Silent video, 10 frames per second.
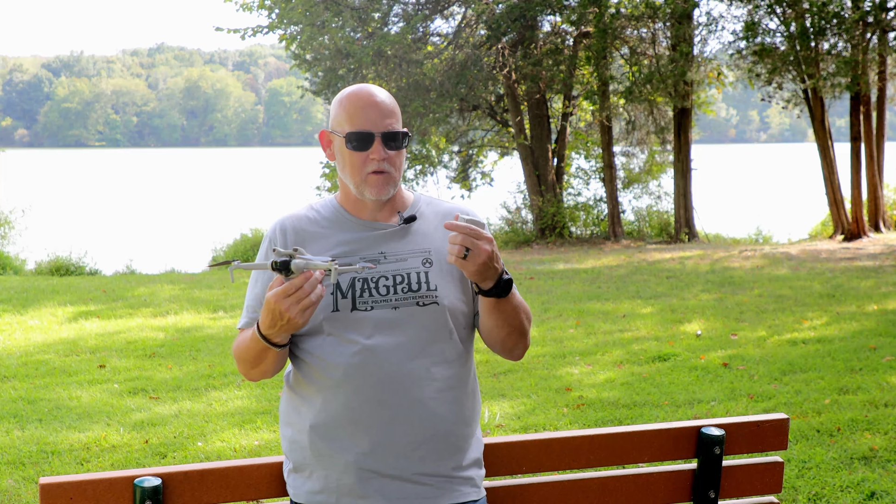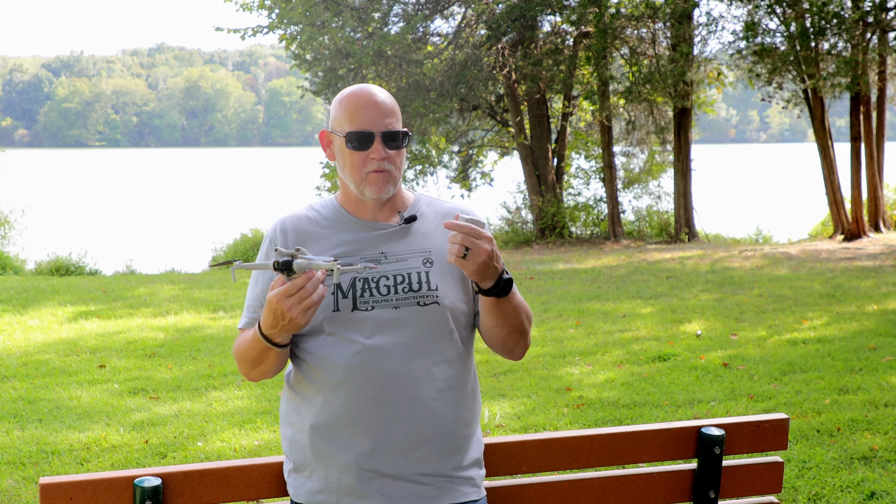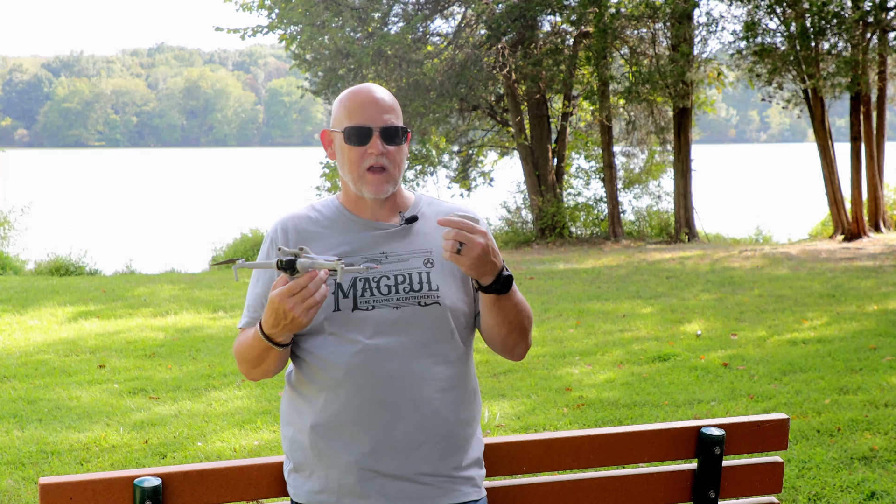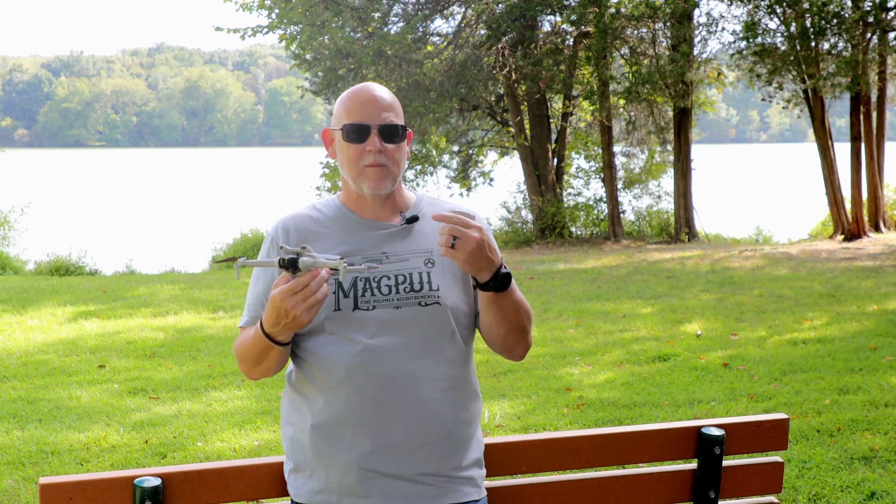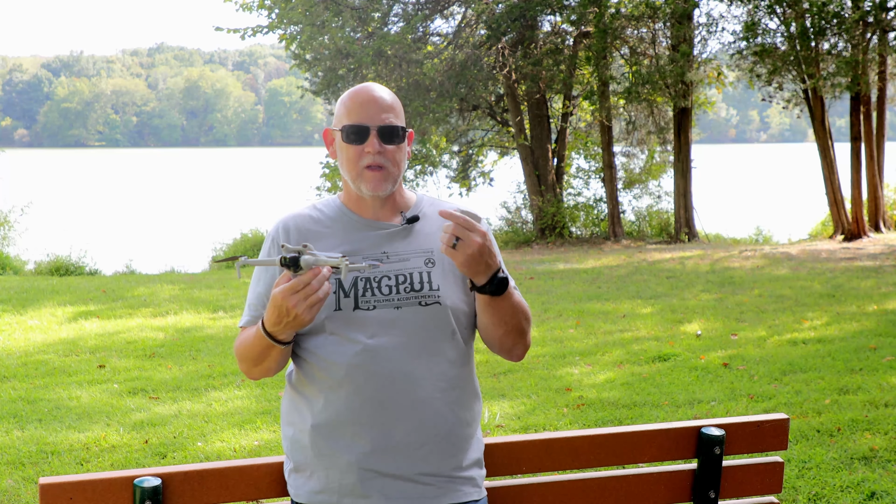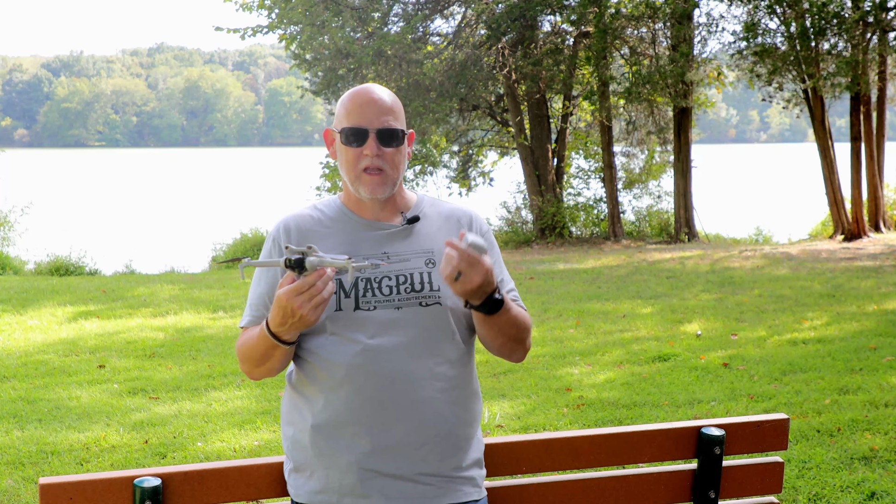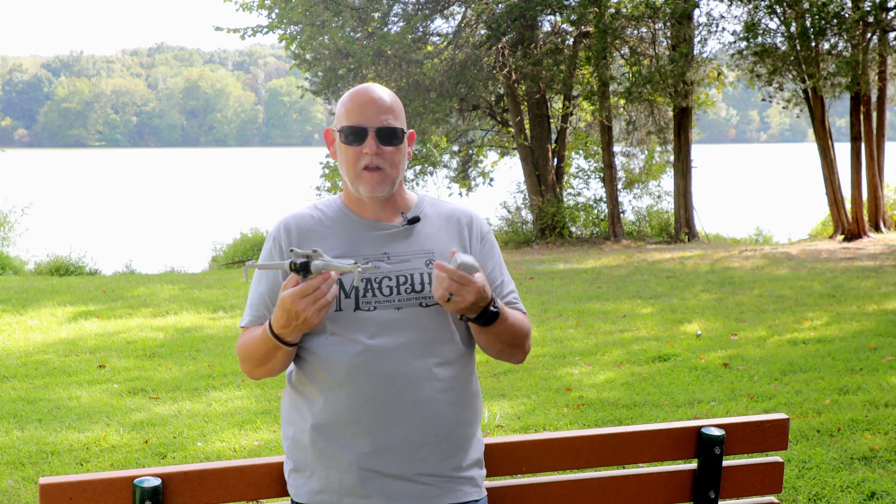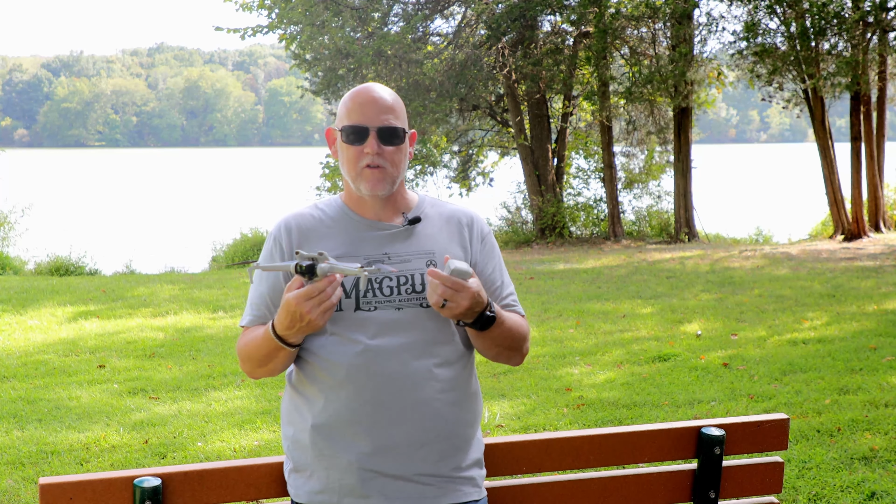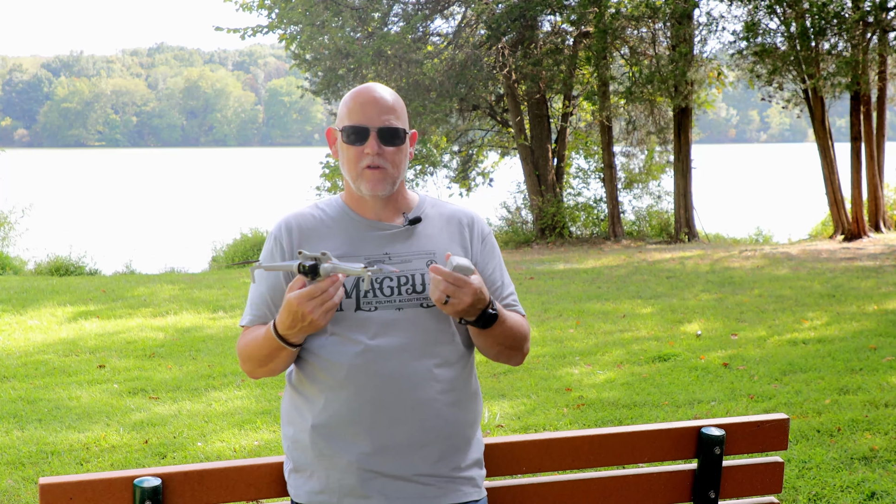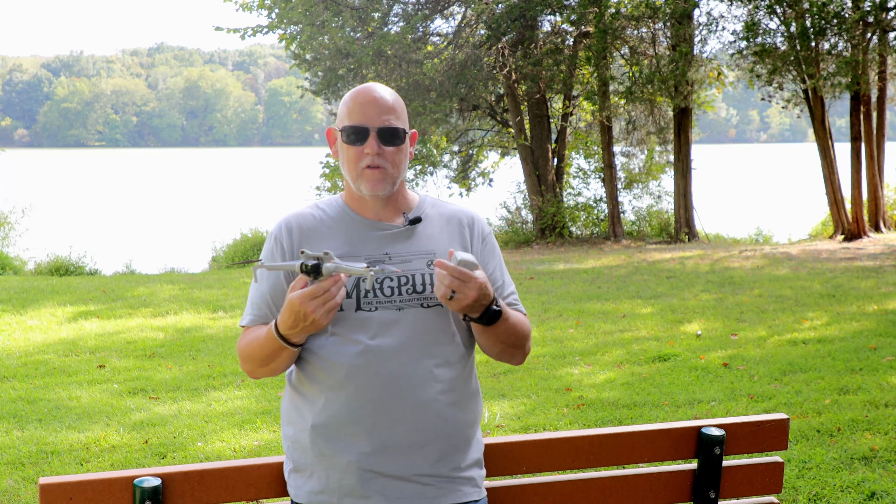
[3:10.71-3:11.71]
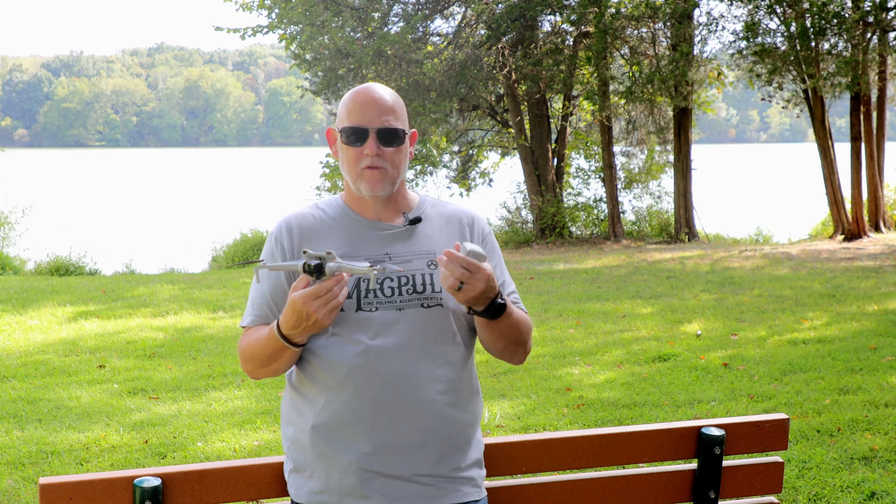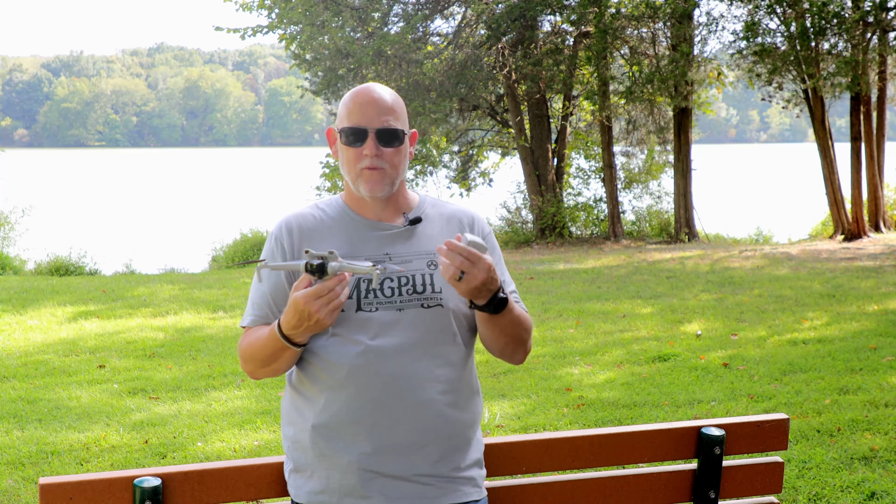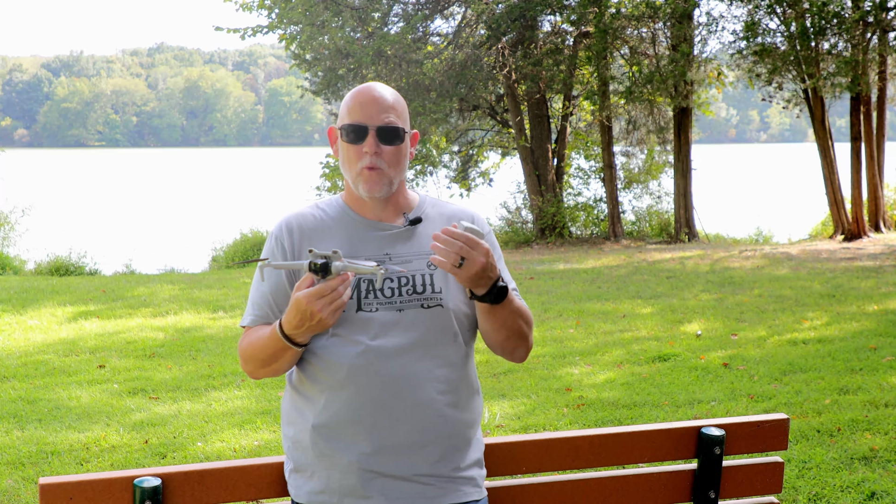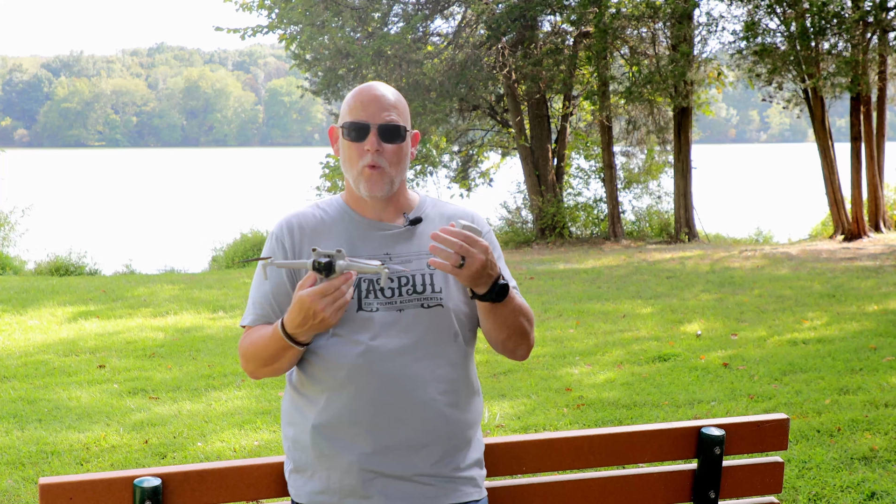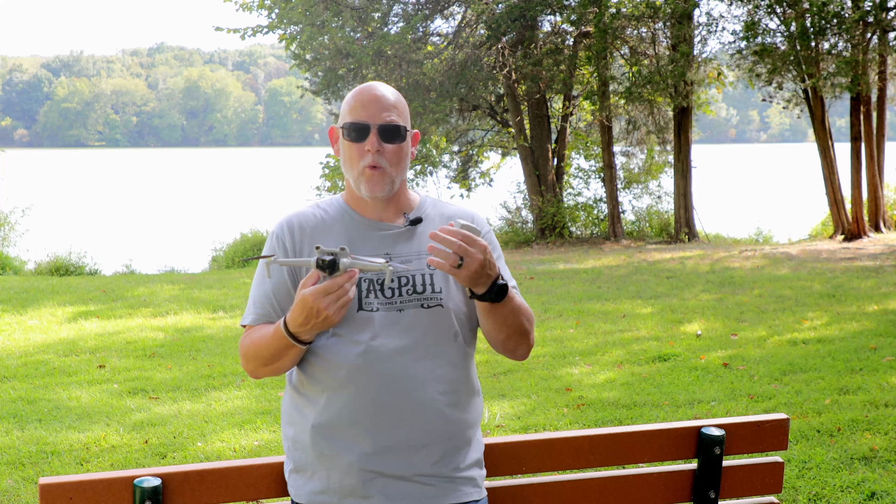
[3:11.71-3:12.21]
recommendations
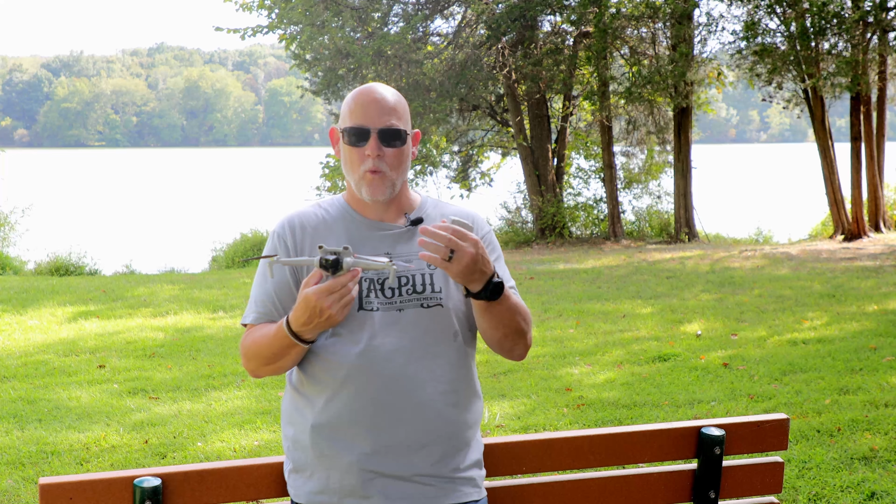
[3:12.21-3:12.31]
for